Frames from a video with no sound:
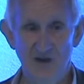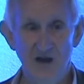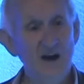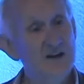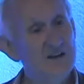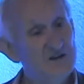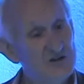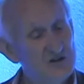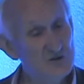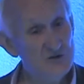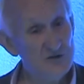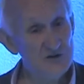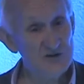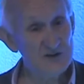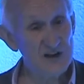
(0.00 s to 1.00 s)
And as soon
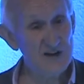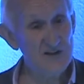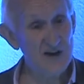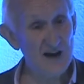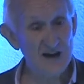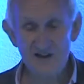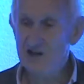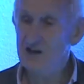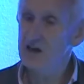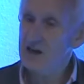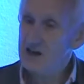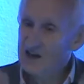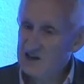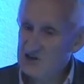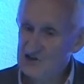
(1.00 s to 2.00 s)
as you say that,
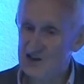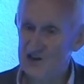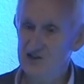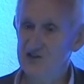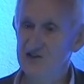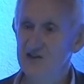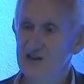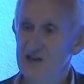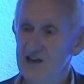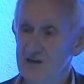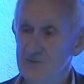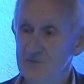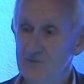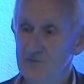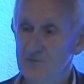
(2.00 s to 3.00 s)
it changes the
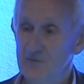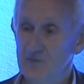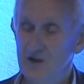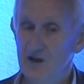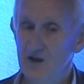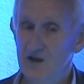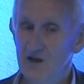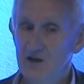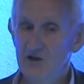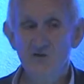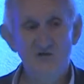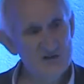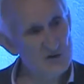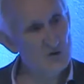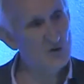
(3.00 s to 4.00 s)
game. You've
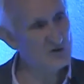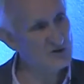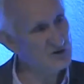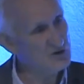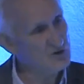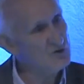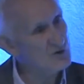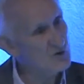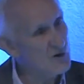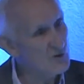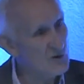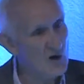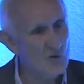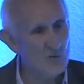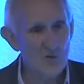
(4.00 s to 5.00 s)
still got to do your own
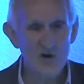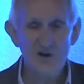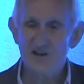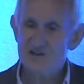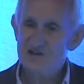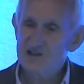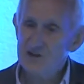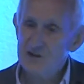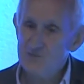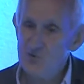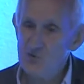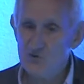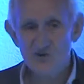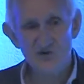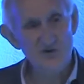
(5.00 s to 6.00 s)
homework. It's still
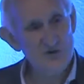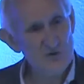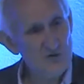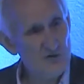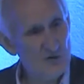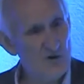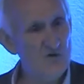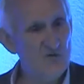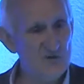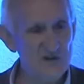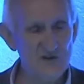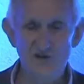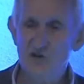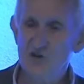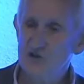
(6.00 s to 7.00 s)
important to do your own
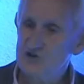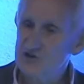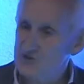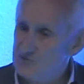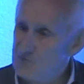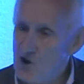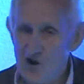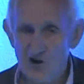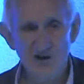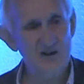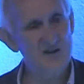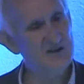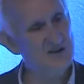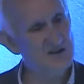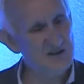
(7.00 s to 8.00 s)
research of
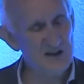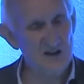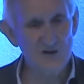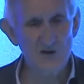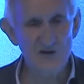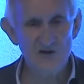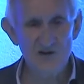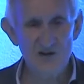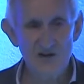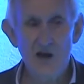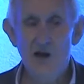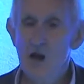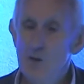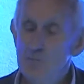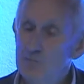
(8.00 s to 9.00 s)
markets and technologies,
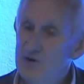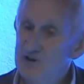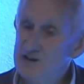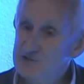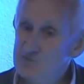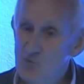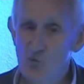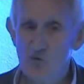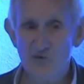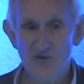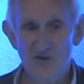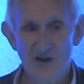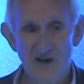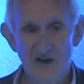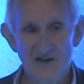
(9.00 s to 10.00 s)
but it's more than
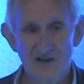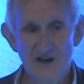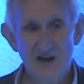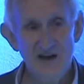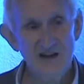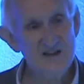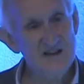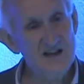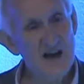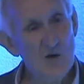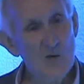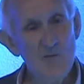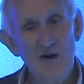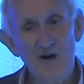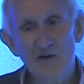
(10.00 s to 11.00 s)
that. It's now
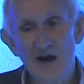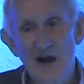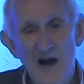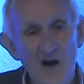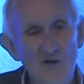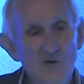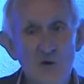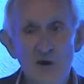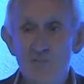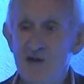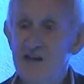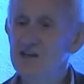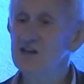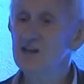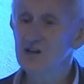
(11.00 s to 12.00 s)
about, how do I
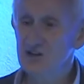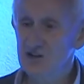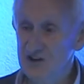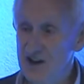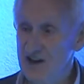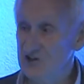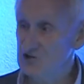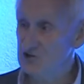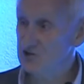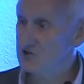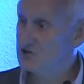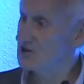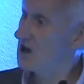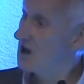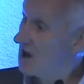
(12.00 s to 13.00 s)
make
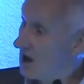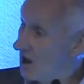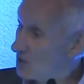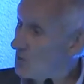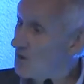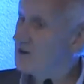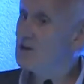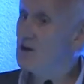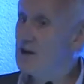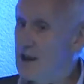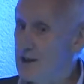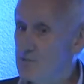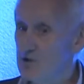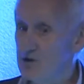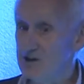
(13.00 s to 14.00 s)
connections? How do I
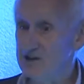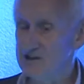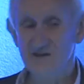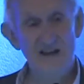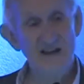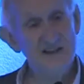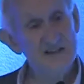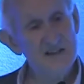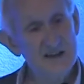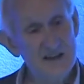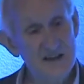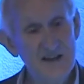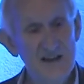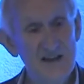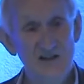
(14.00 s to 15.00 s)
collaborate? That's the
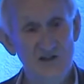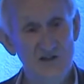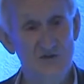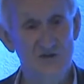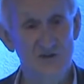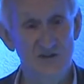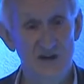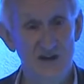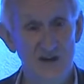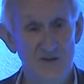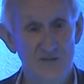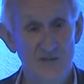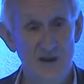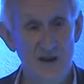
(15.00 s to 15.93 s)
key issue today.